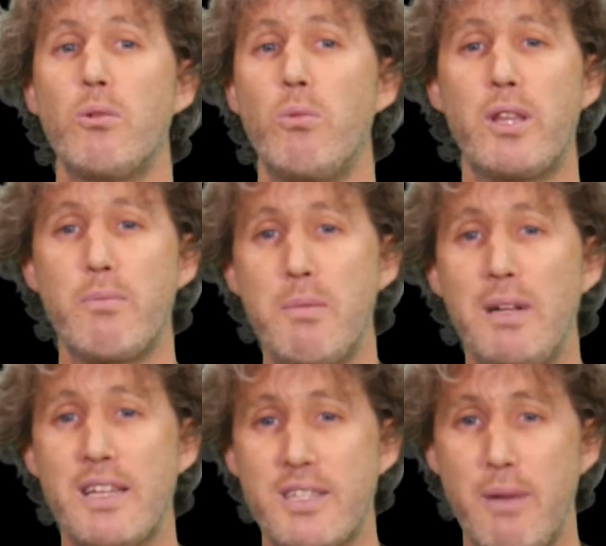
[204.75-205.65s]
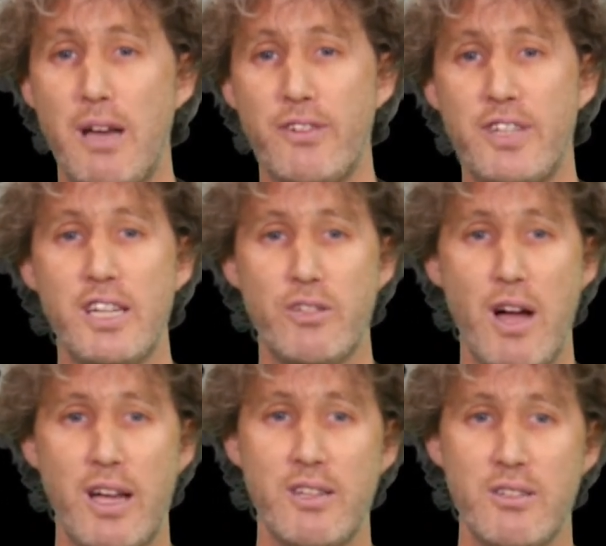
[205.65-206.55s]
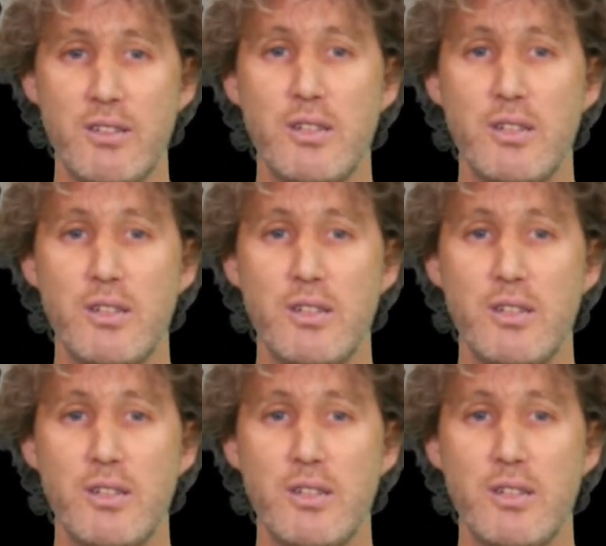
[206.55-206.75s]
well, there may be less demand for tennis rackets